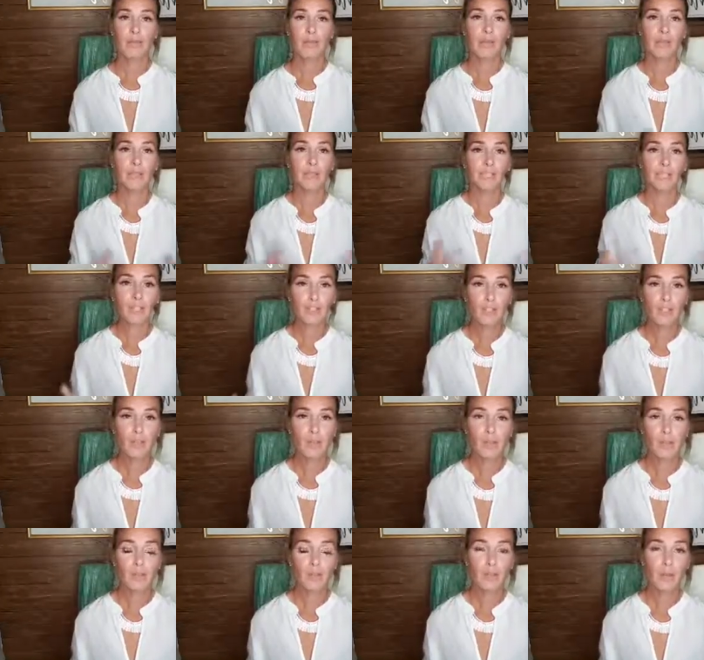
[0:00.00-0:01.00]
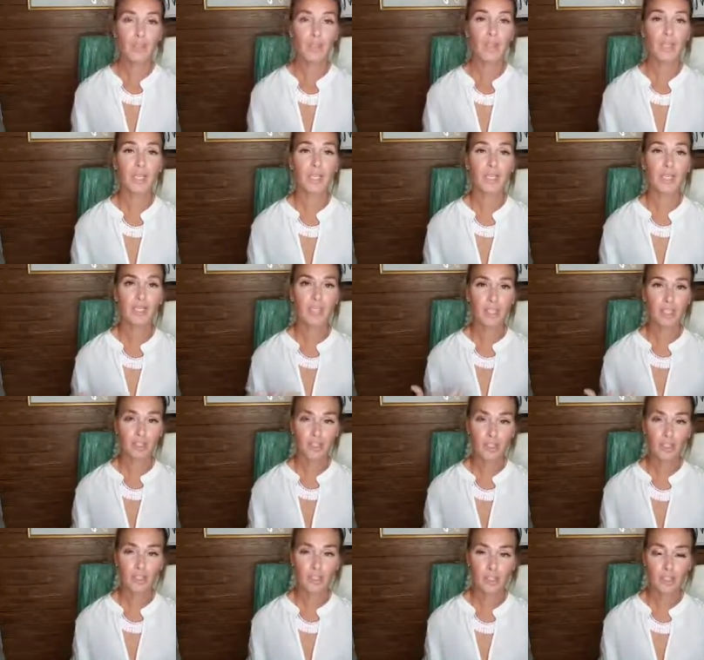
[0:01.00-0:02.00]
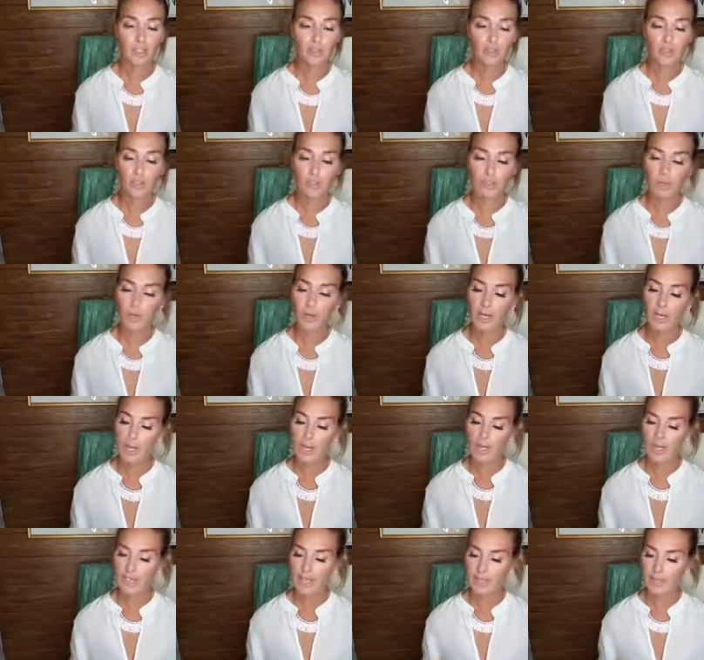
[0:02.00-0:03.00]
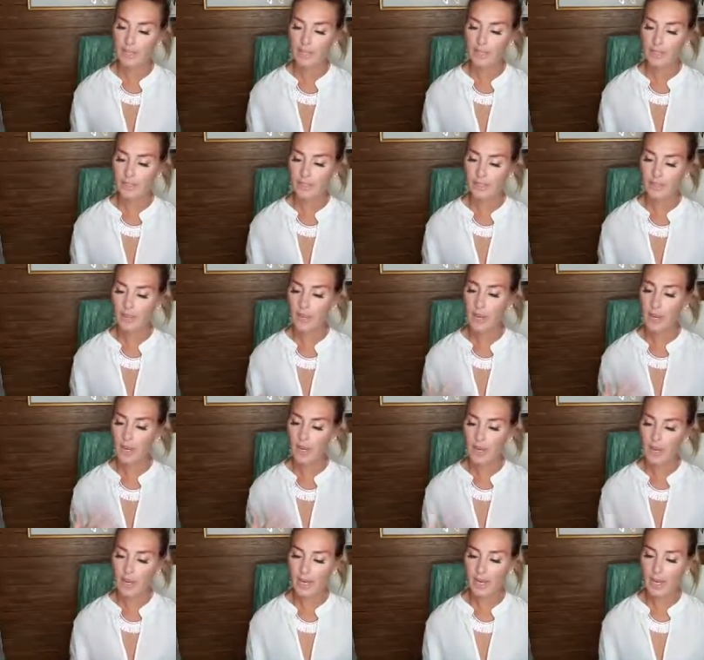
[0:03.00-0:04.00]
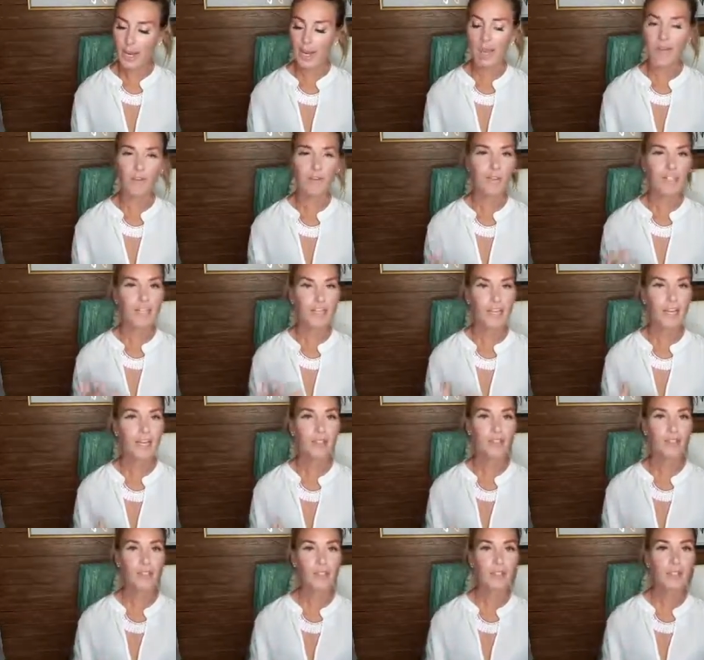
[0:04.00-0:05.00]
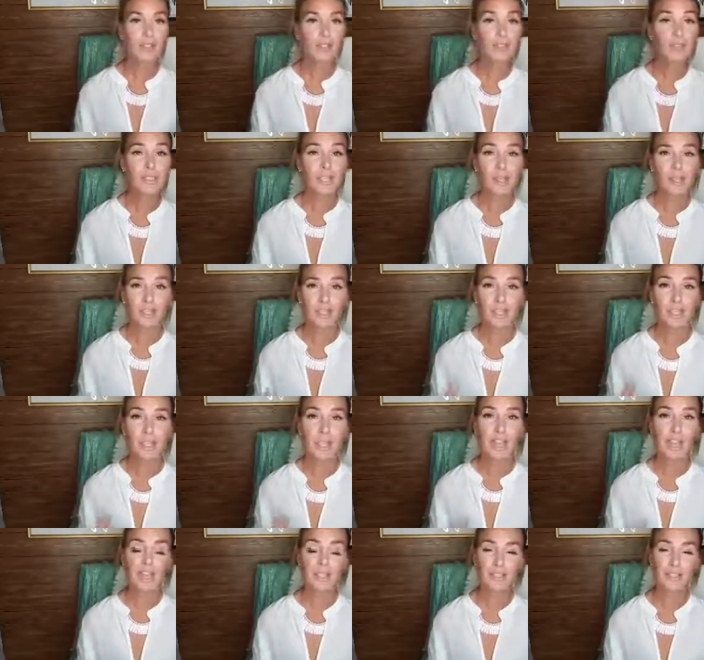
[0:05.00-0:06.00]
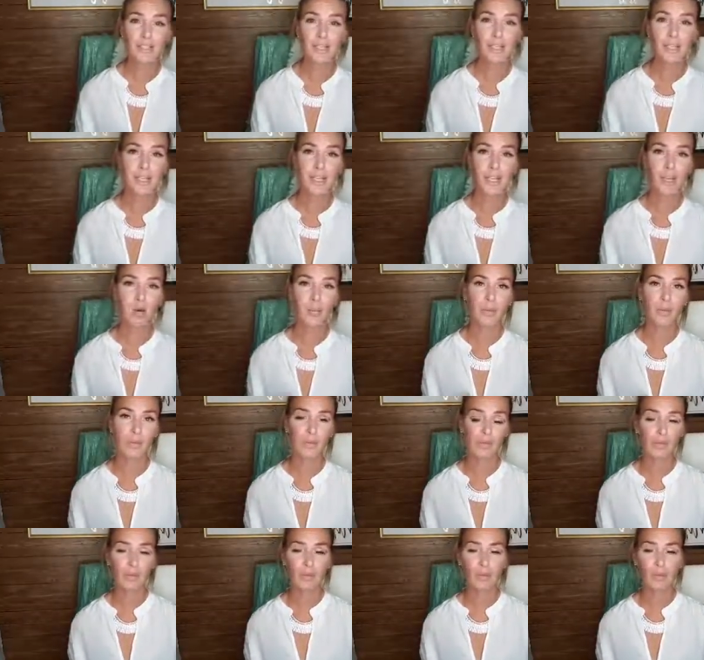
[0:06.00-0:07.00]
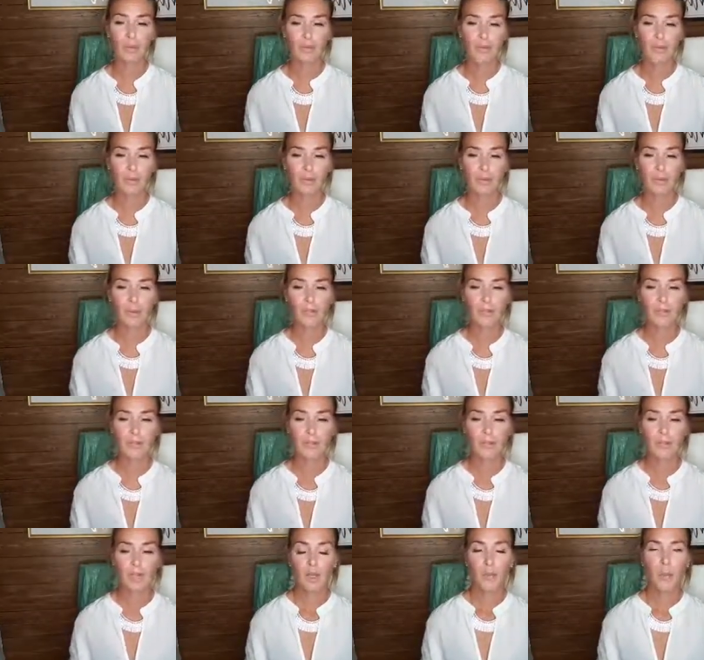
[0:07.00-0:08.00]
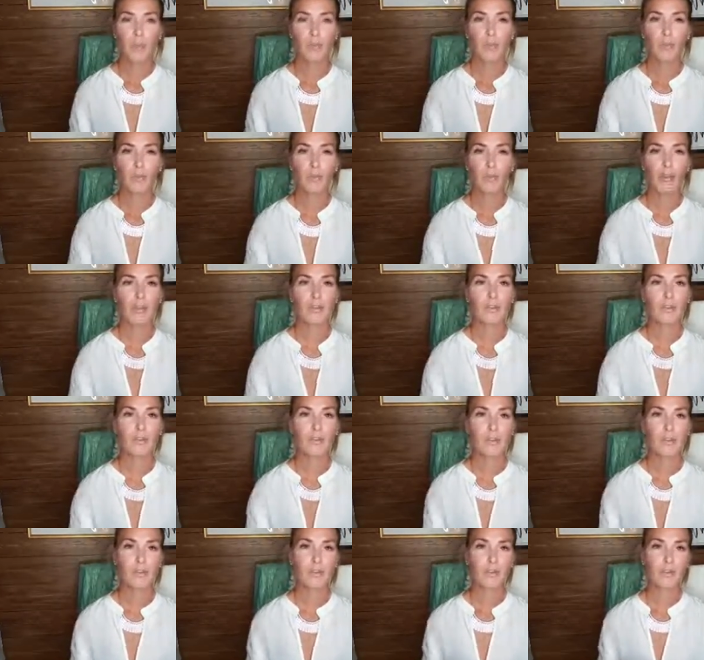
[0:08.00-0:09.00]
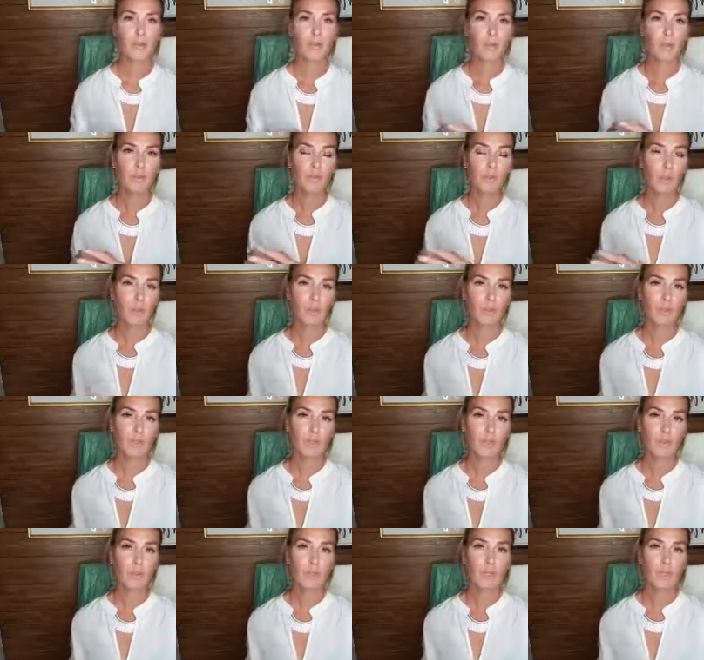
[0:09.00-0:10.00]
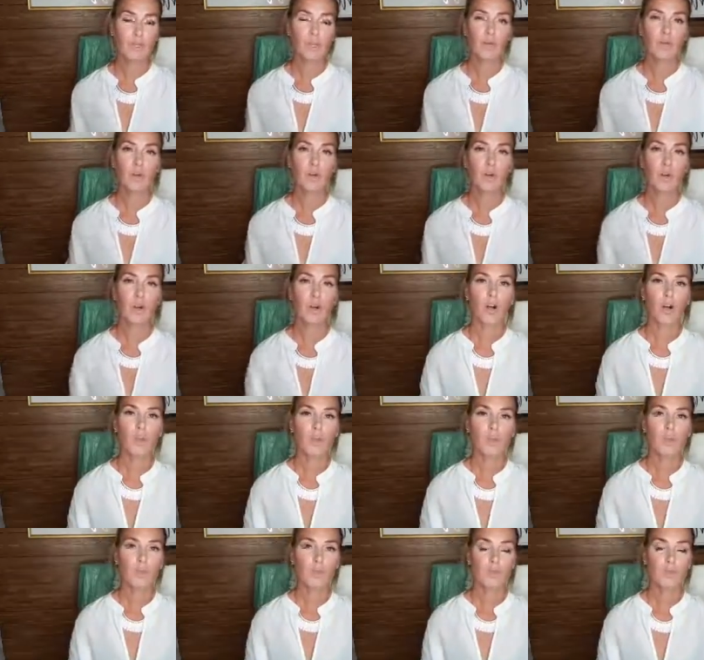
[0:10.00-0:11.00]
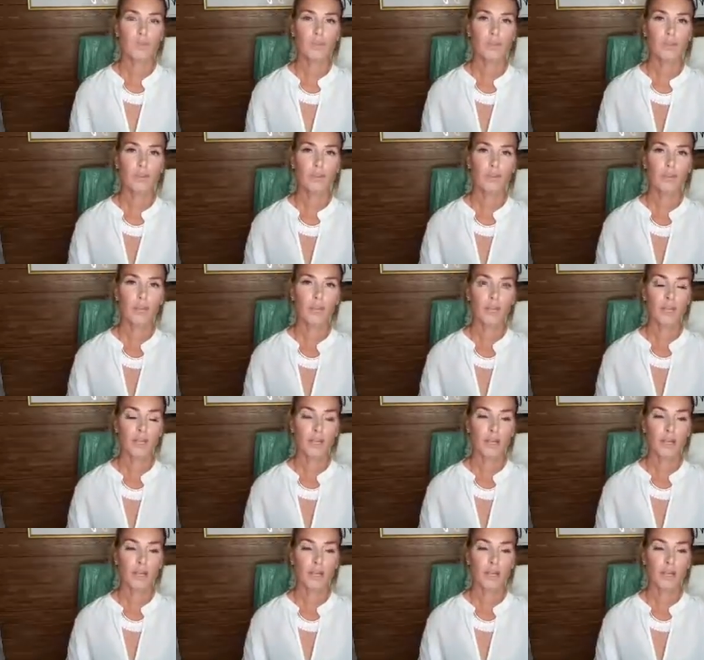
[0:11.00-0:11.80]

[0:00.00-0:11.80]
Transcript: been doing and being conditioned to do. So now it's like, okay, I have these extra little tips and hacks that can help me along the way, right? But for everything else we've went through, for all of those other,